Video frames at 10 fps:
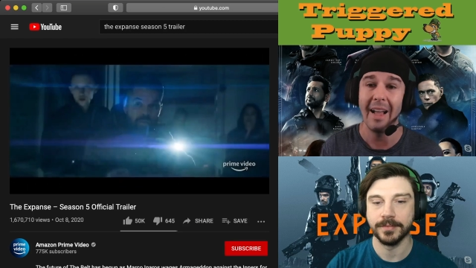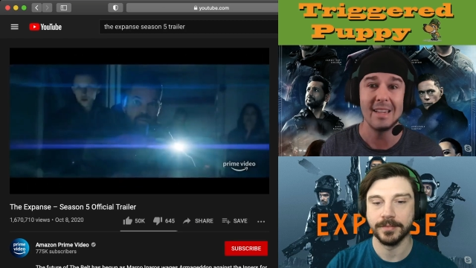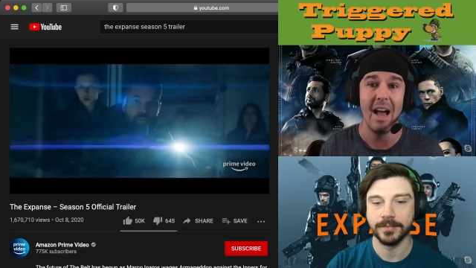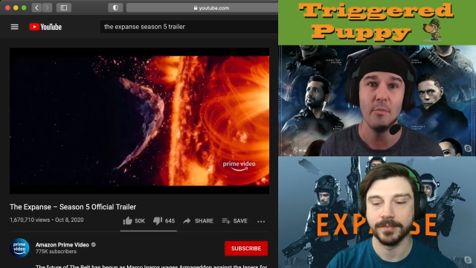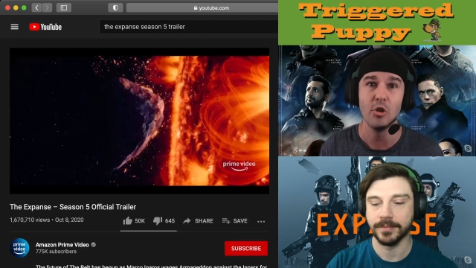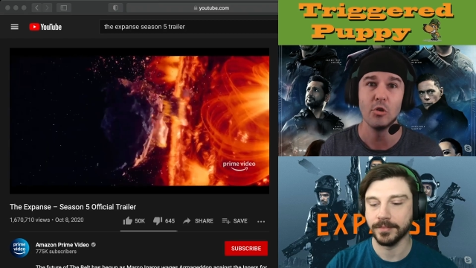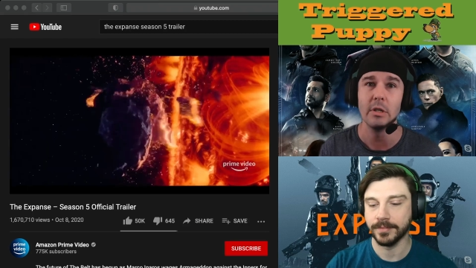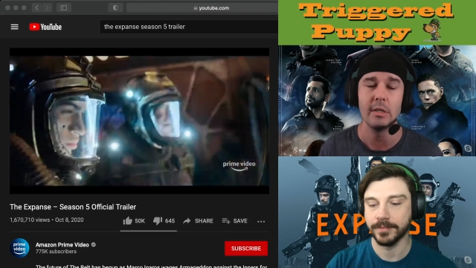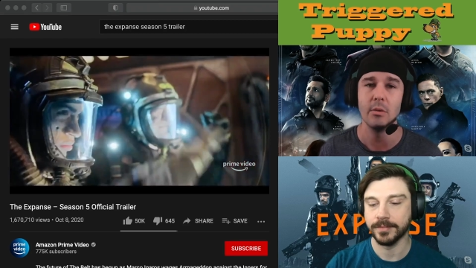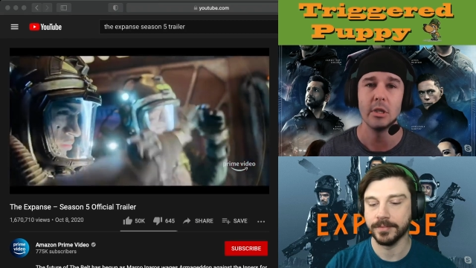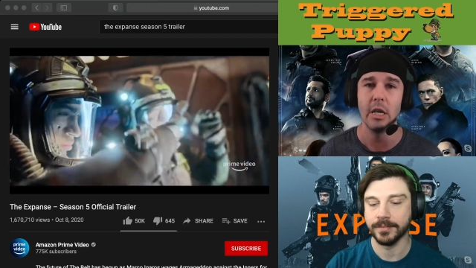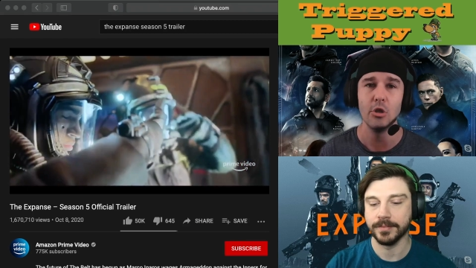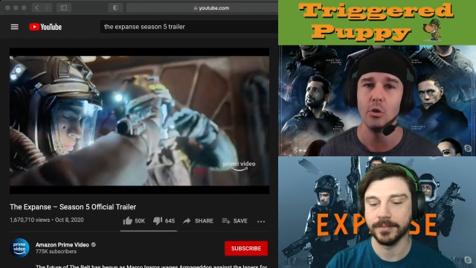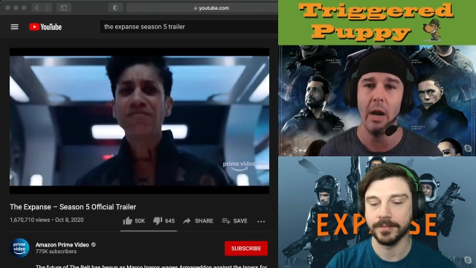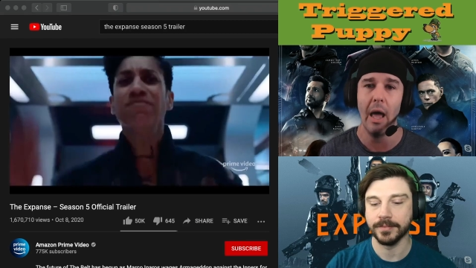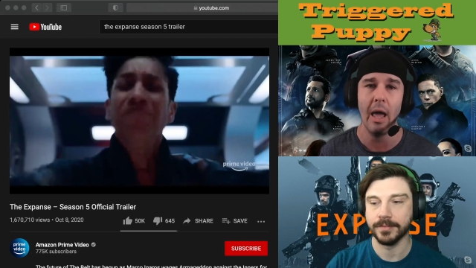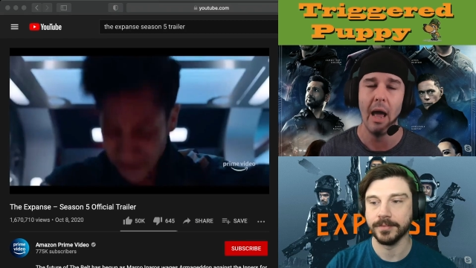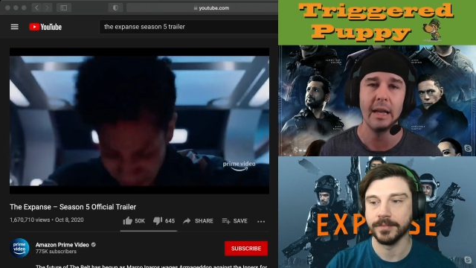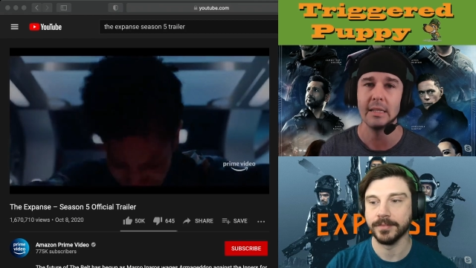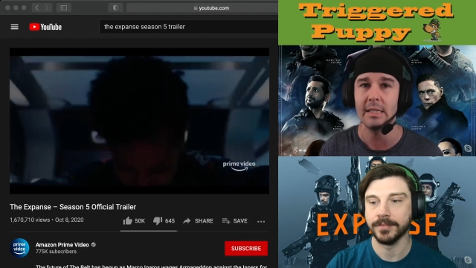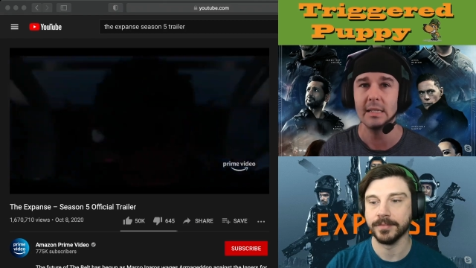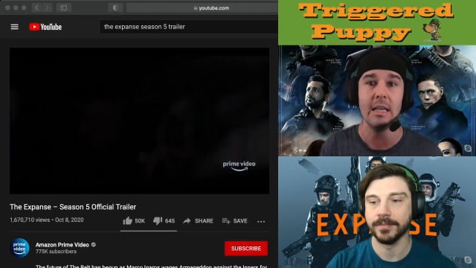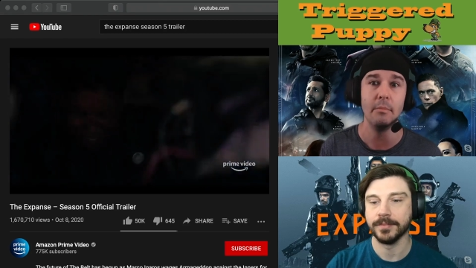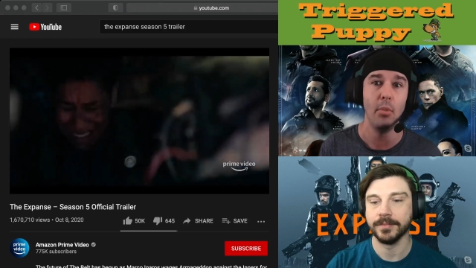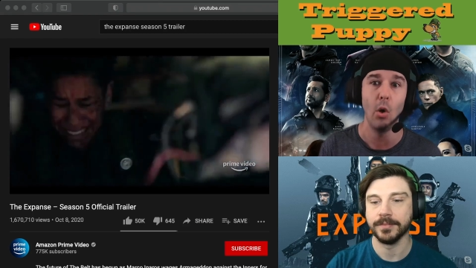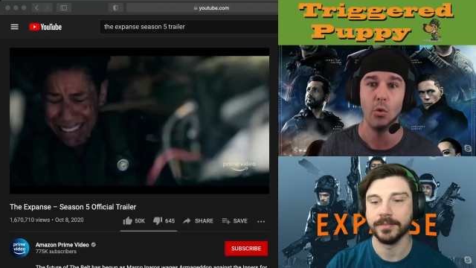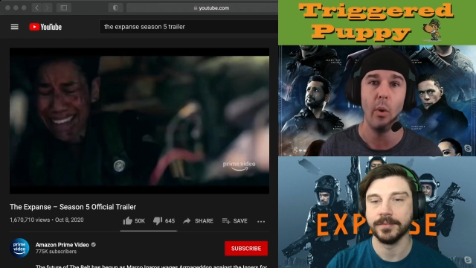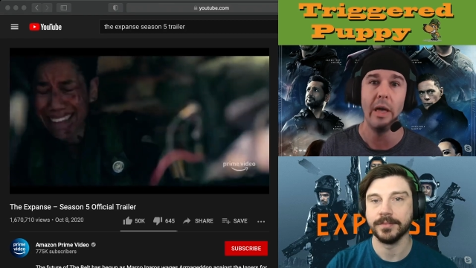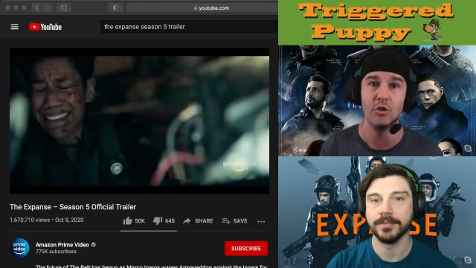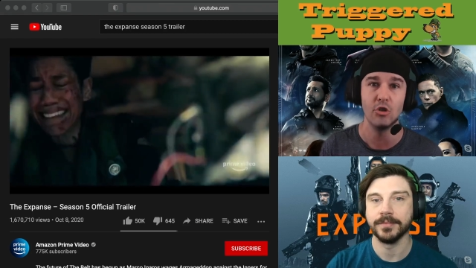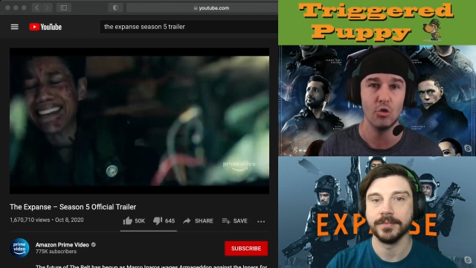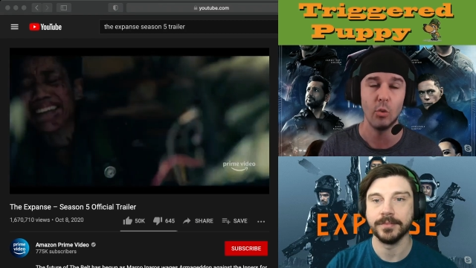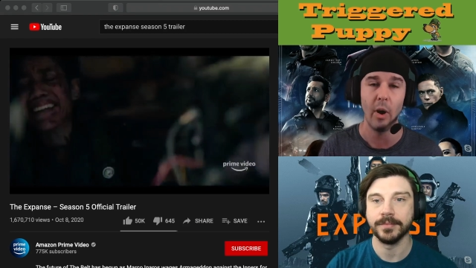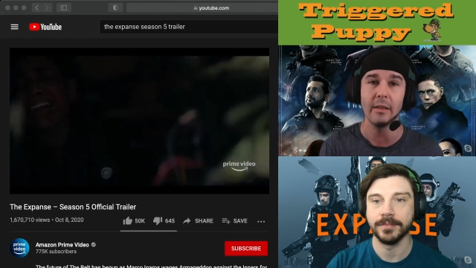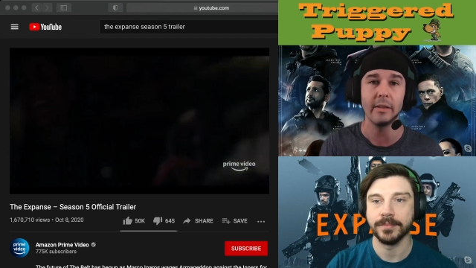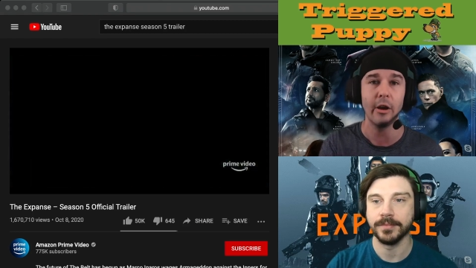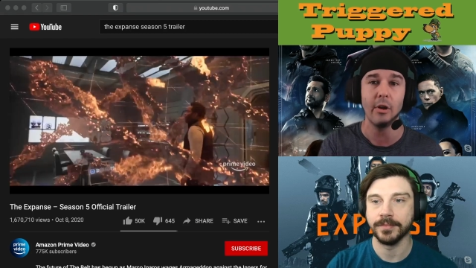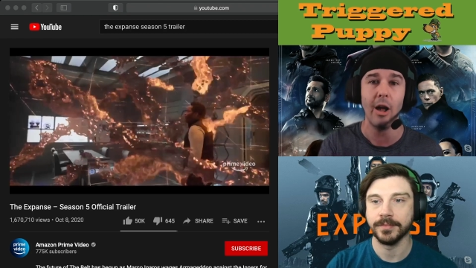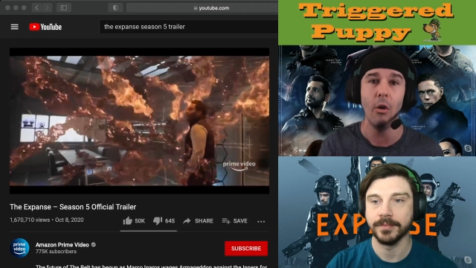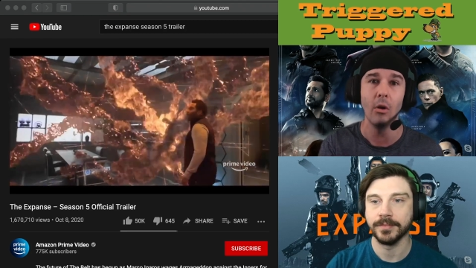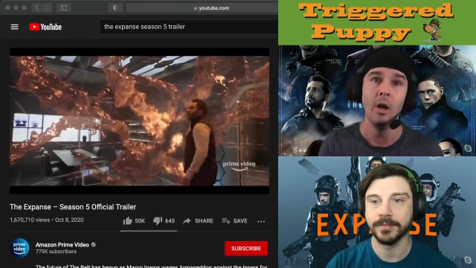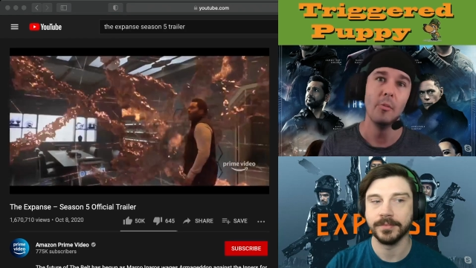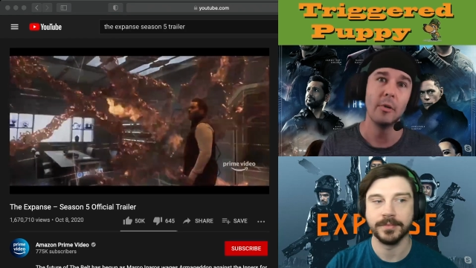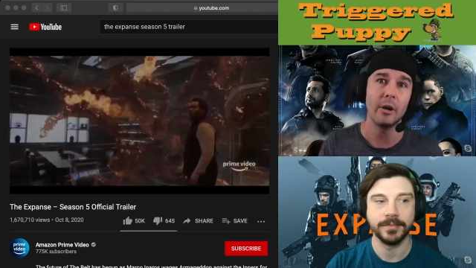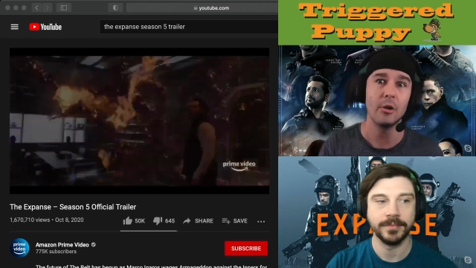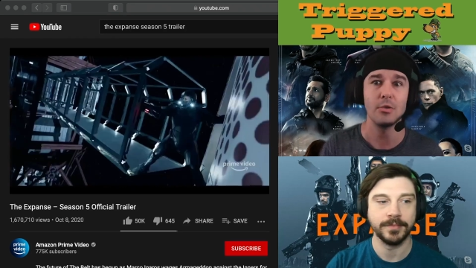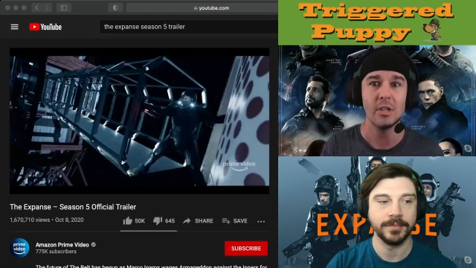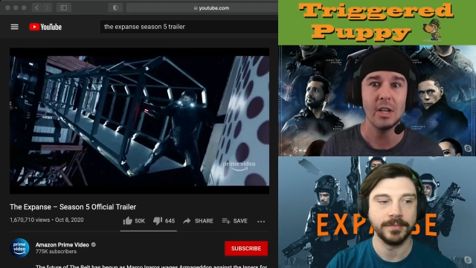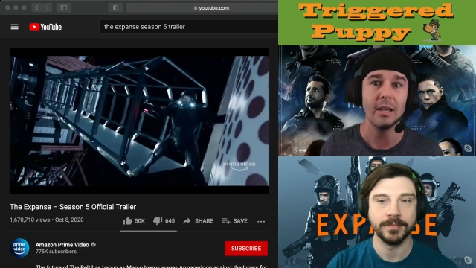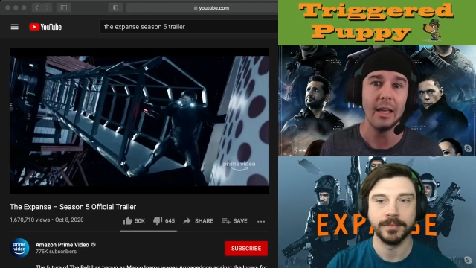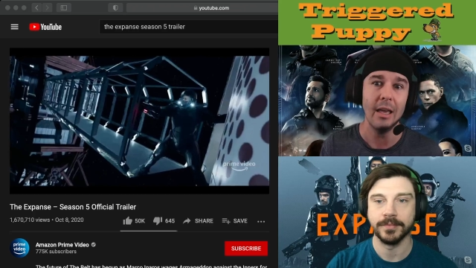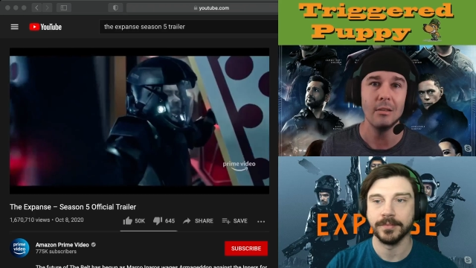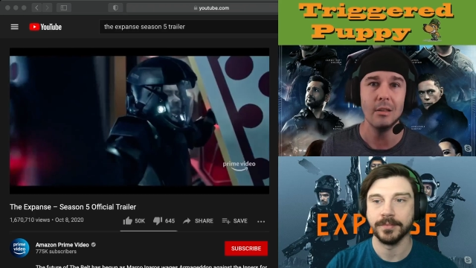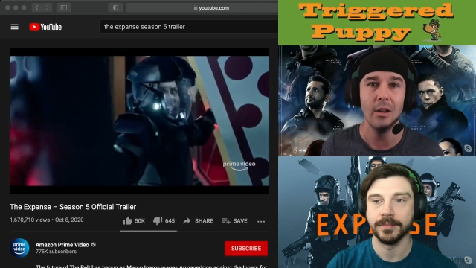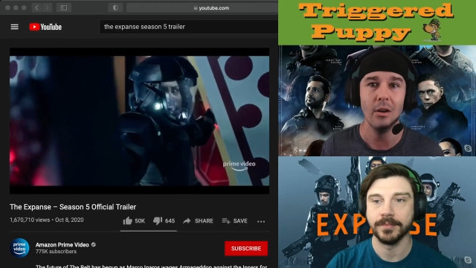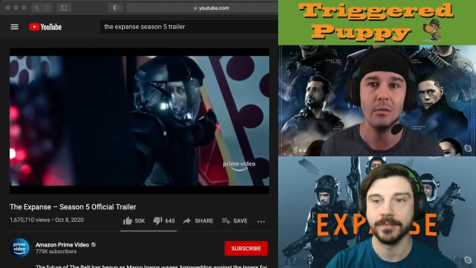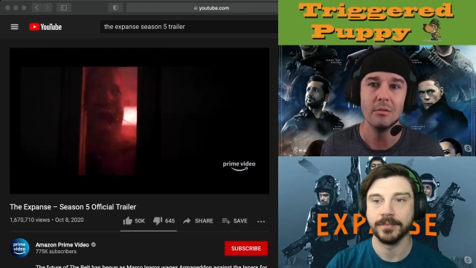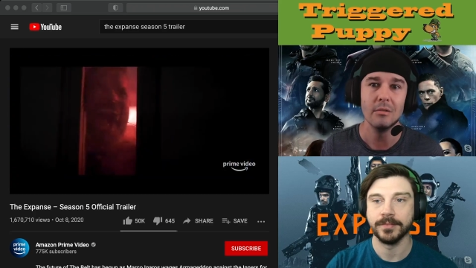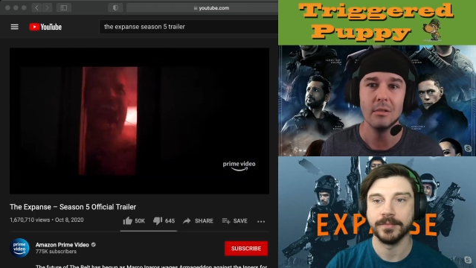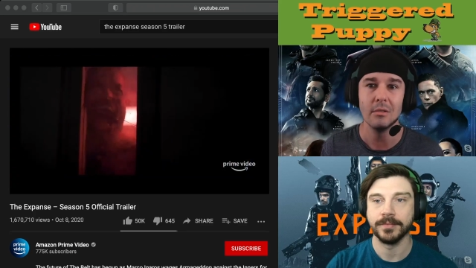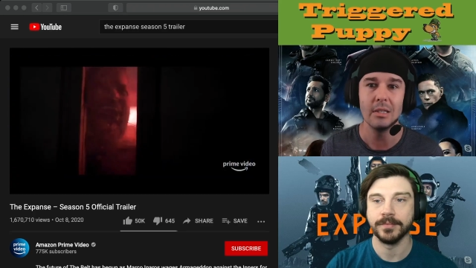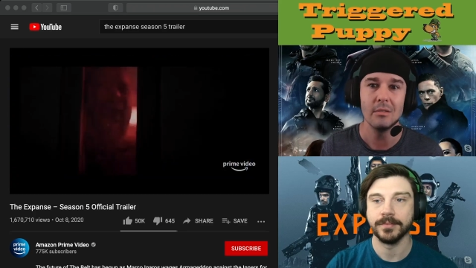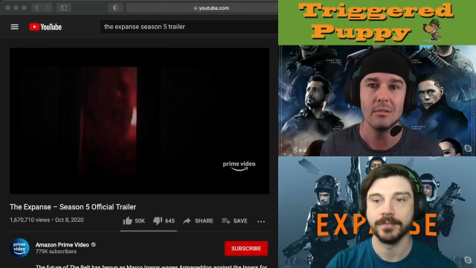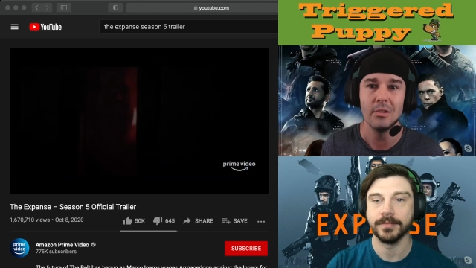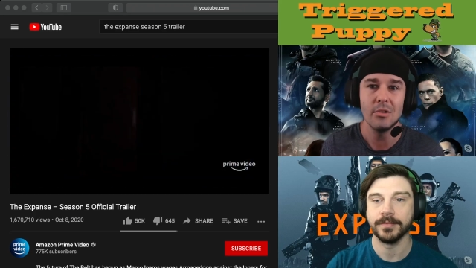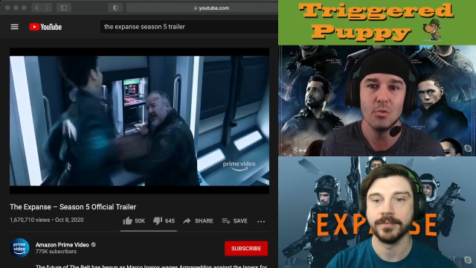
Speaker 1: I guess I'm intrigued to see what they do, and I, and I can see it both ways, just writing the character out. But I can also say like, hey, you know, let's let's